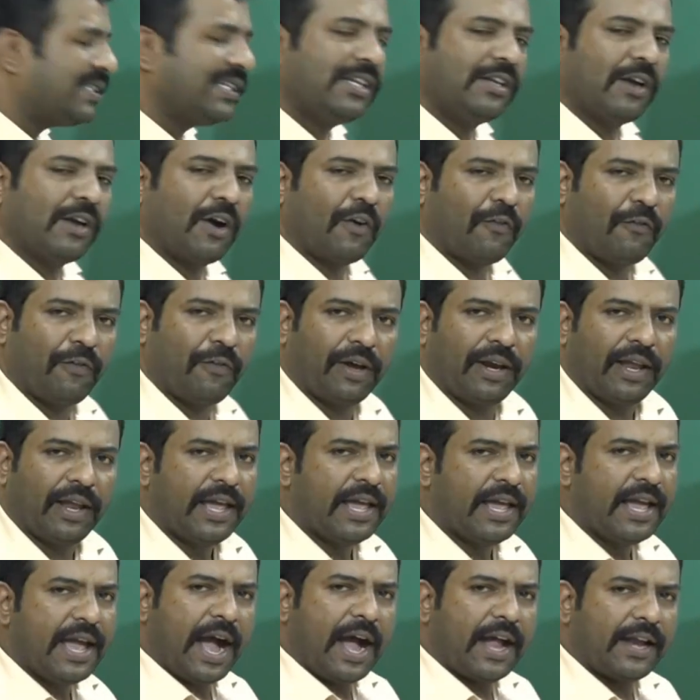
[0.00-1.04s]
at C of
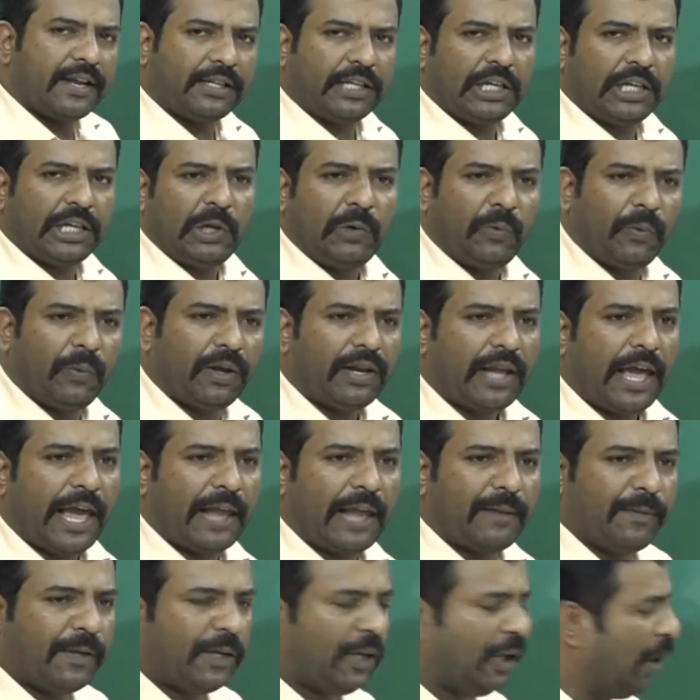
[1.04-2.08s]
1. Until
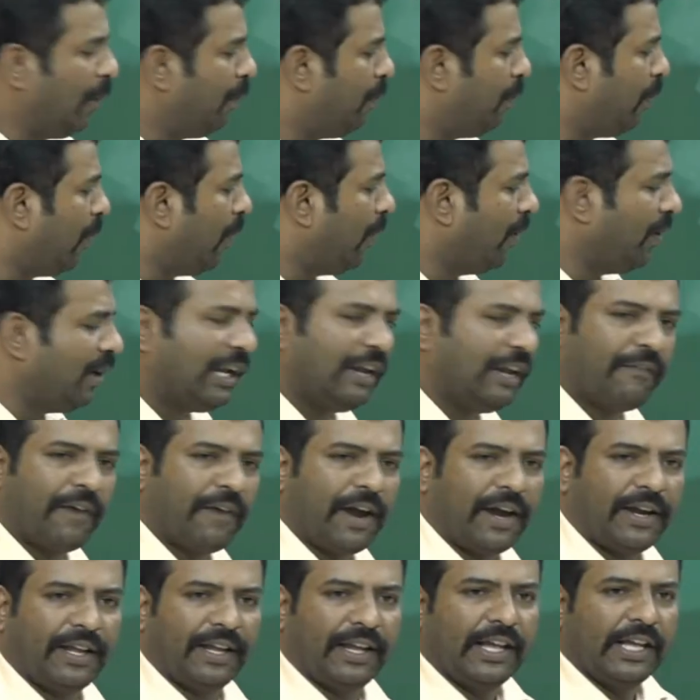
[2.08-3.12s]
1, I'll be keep
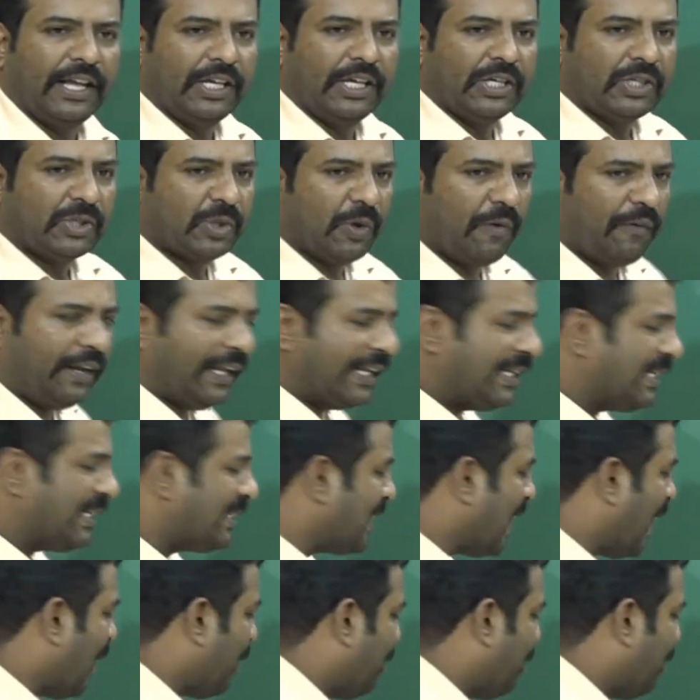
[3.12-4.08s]
on dividing. So when